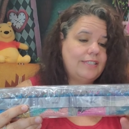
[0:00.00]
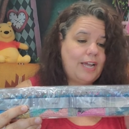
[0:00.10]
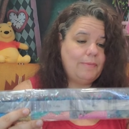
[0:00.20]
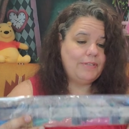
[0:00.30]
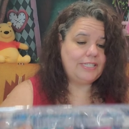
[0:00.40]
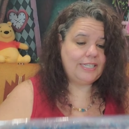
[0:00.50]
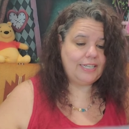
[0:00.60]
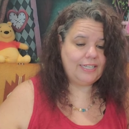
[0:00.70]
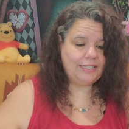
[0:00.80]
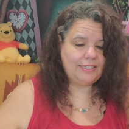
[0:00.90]
diamonds
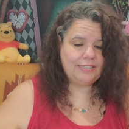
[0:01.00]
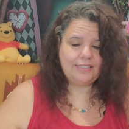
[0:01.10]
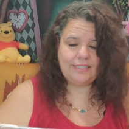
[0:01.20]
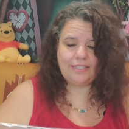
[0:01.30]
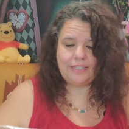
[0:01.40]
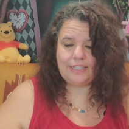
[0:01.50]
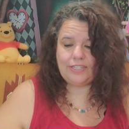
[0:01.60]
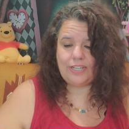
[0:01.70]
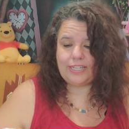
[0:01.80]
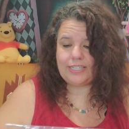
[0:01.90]
in,
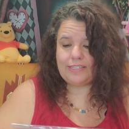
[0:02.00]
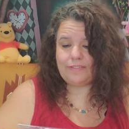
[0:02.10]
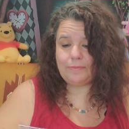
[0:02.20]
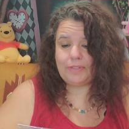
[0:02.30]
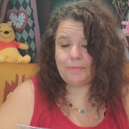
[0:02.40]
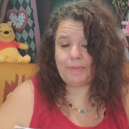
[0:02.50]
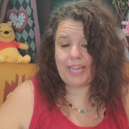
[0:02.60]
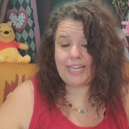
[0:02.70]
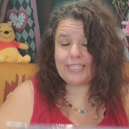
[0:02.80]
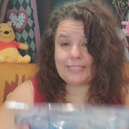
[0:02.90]
unless you like to leave them in the
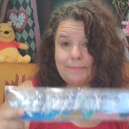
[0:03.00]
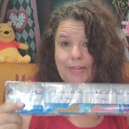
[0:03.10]
bags.